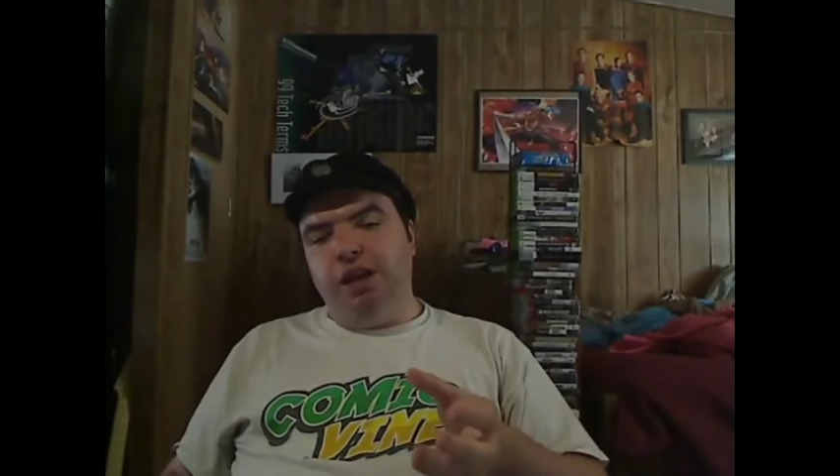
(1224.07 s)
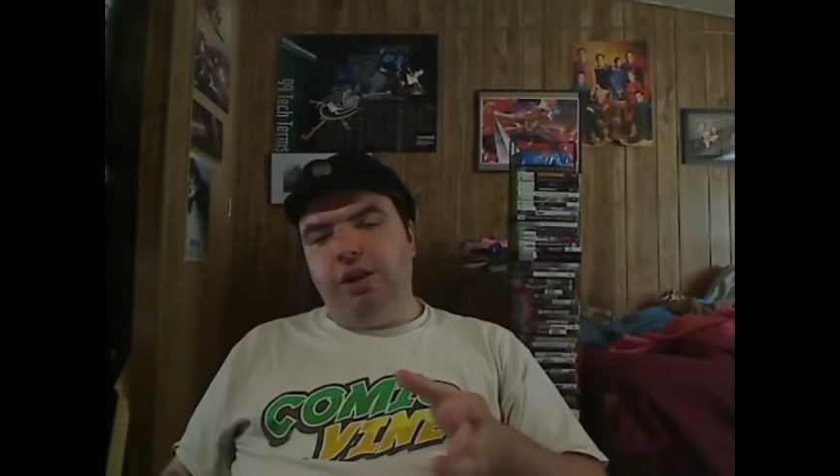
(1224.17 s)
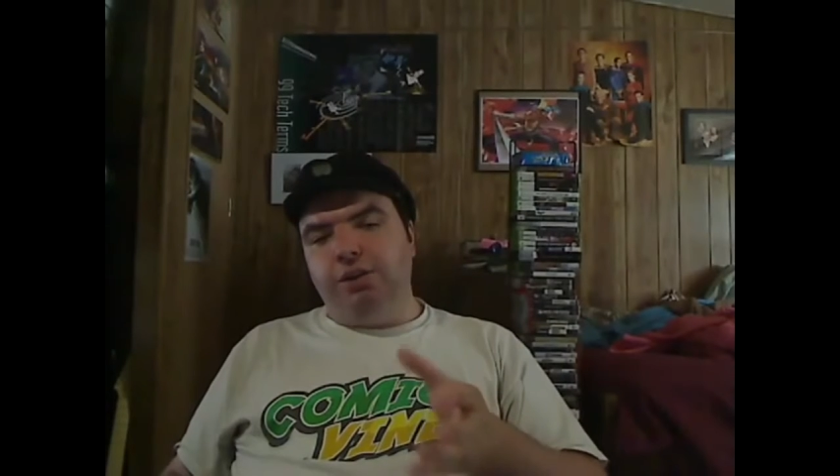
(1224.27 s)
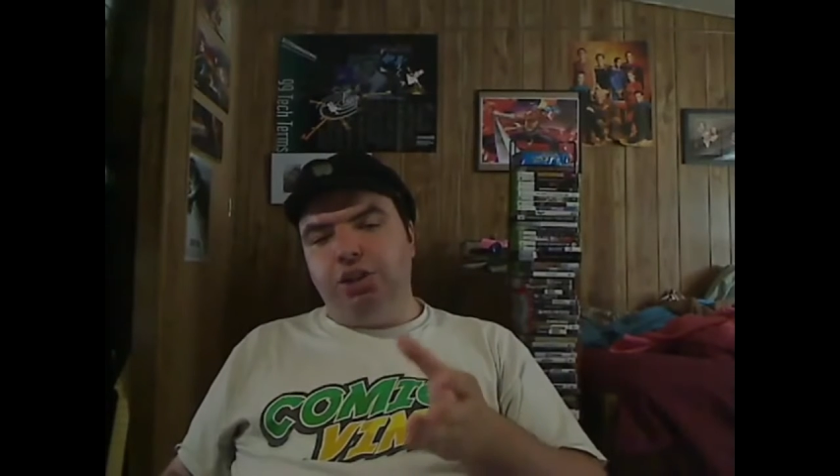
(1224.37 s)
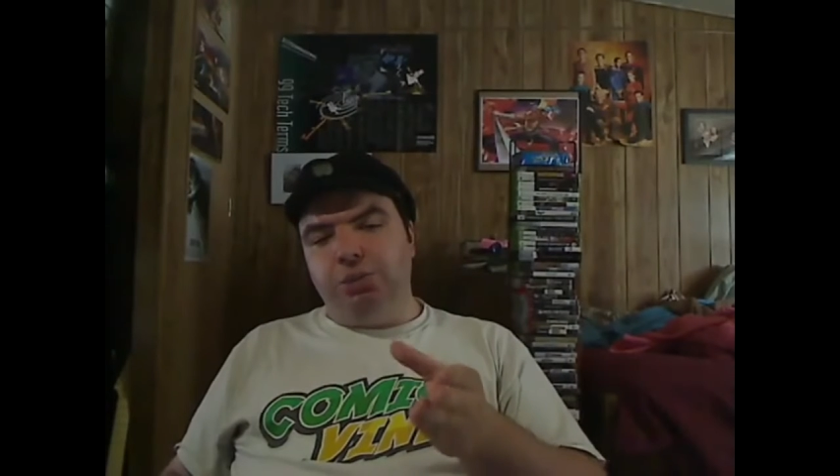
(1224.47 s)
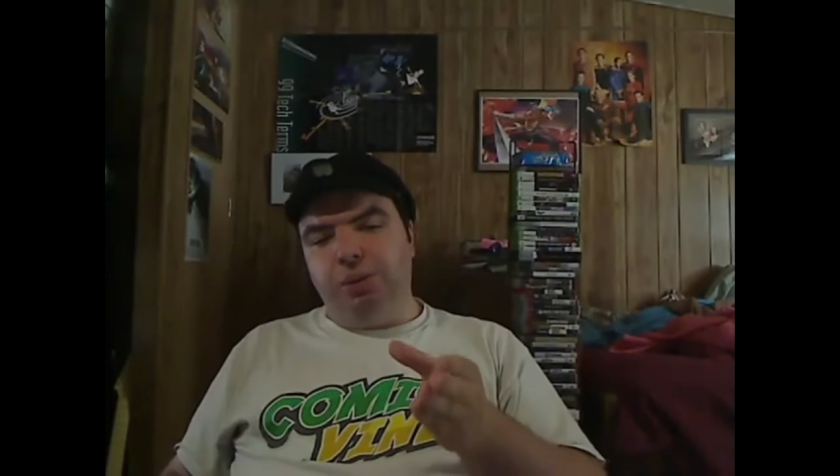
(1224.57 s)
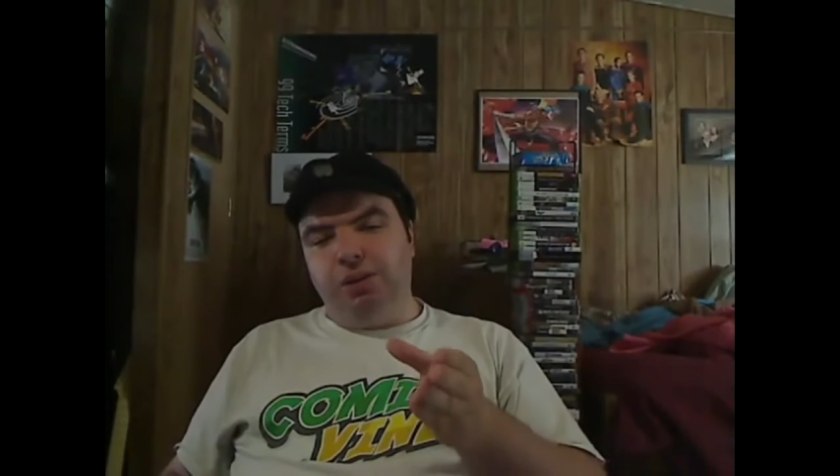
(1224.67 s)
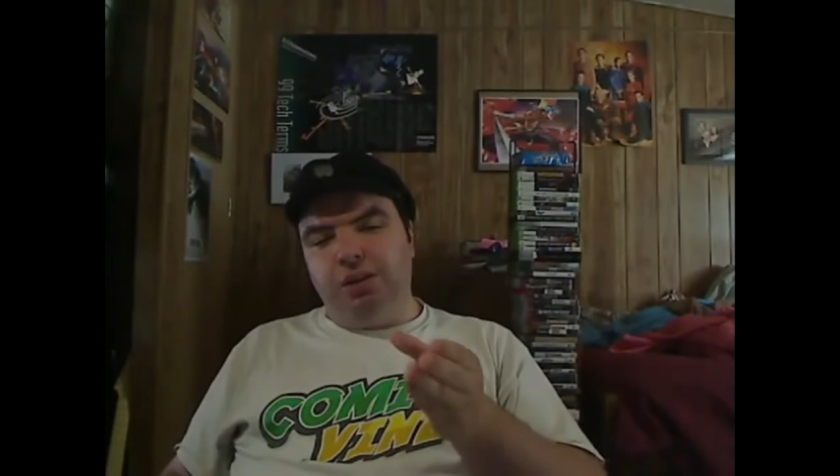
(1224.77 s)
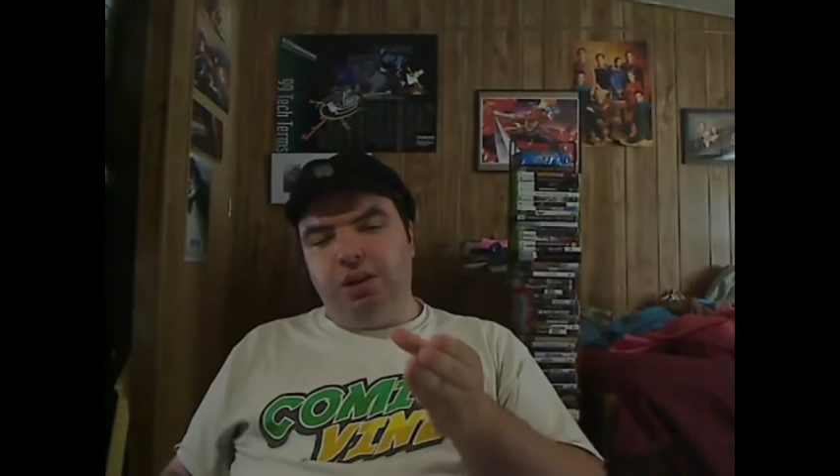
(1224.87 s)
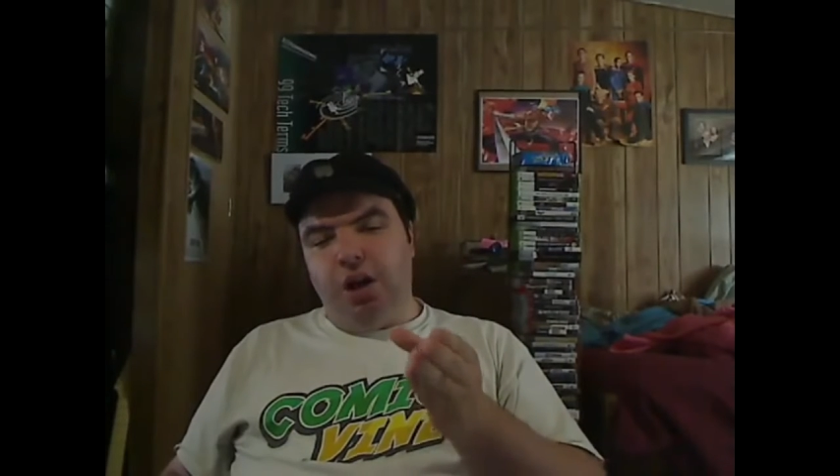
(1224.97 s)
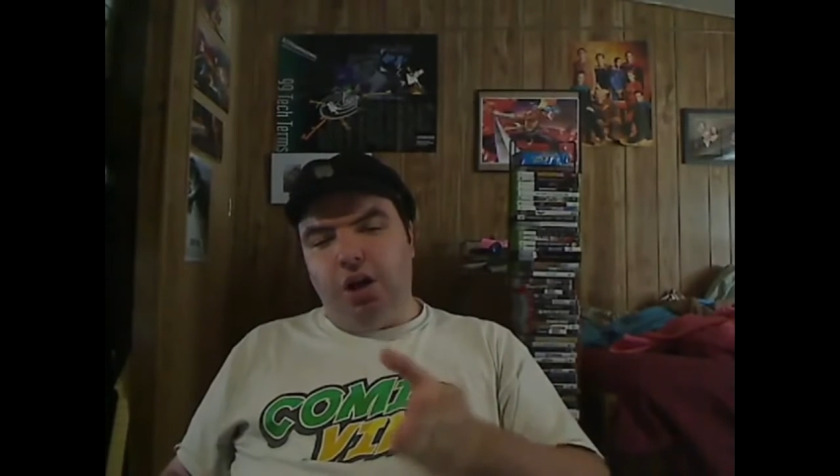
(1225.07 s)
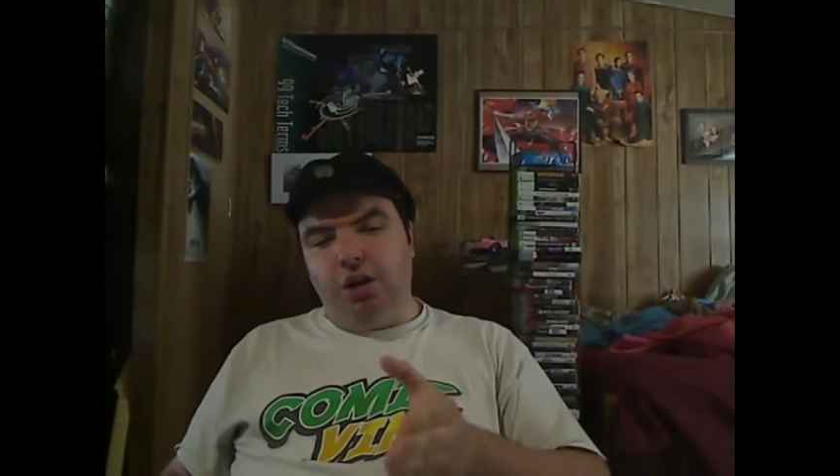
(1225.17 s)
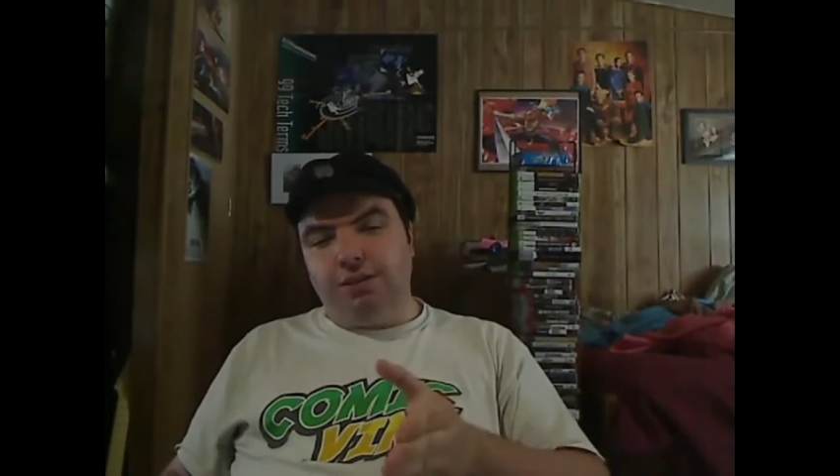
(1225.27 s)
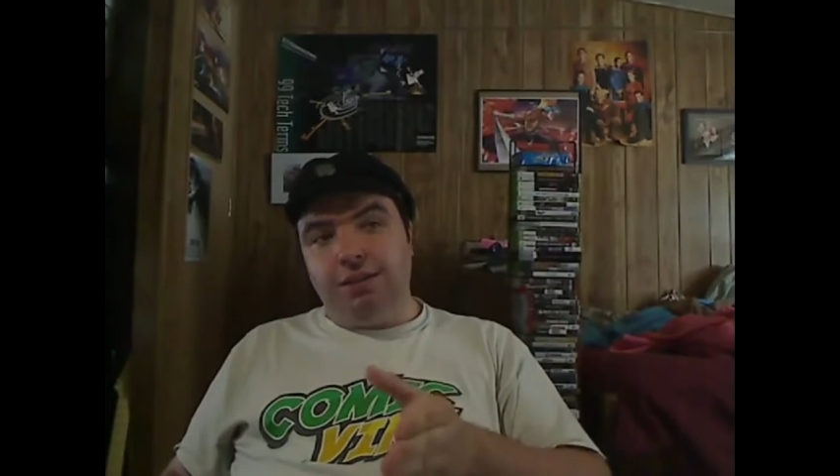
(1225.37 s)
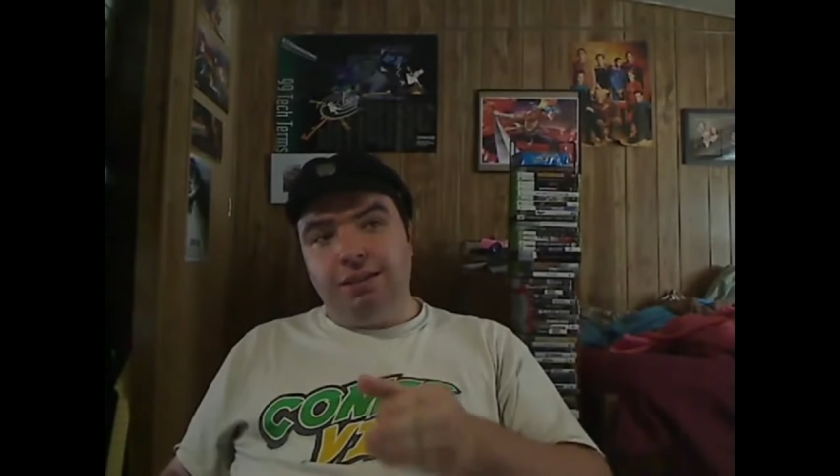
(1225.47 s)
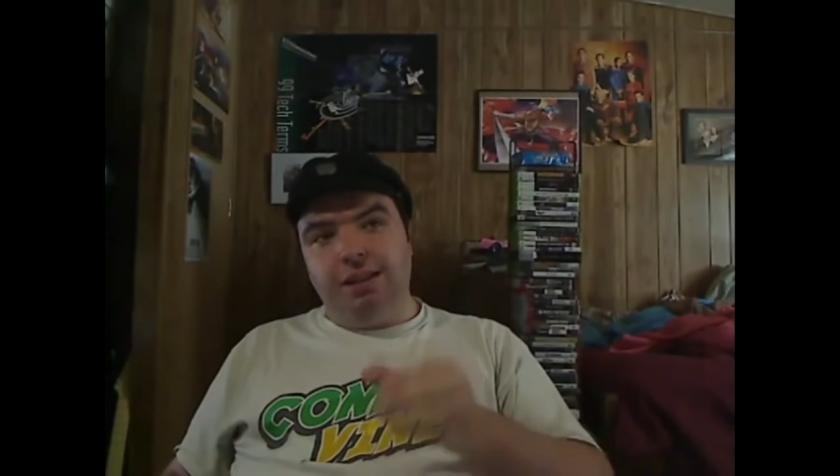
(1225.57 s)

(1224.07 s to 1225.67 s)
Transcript: characters, but there aren't.